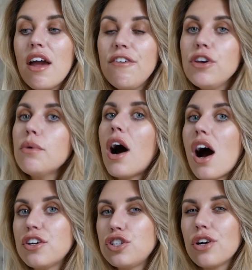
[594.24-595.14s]
if you
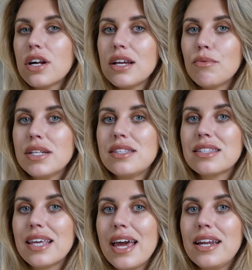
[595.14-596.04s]
are struggling with
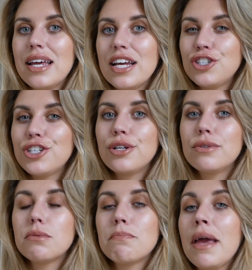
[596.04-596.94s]
skin
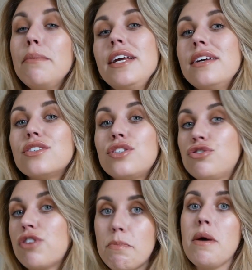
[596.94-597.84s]
issues, maybe
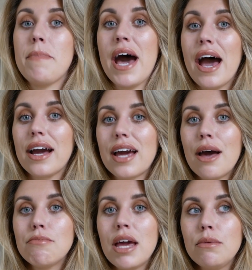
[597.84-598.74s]
strip it back
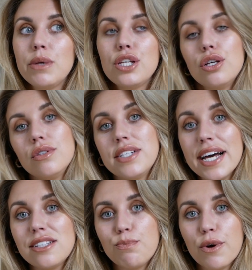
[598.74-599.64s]
and maybe use
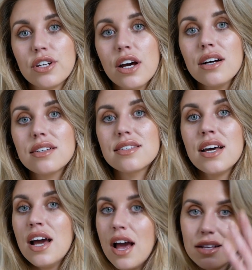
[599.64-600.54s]
less products.
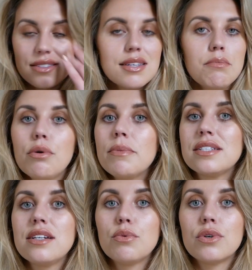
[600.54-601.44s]
Simple
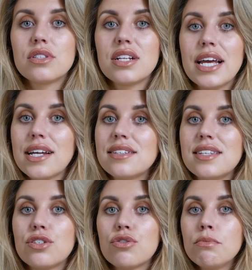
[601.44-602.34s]
micellar water, like I
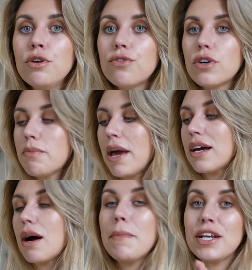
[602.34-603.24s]
said, to remove all your
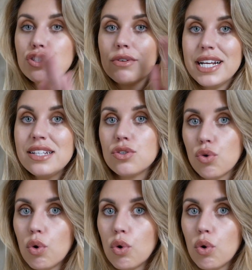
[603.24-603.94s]
makeup, make sure it is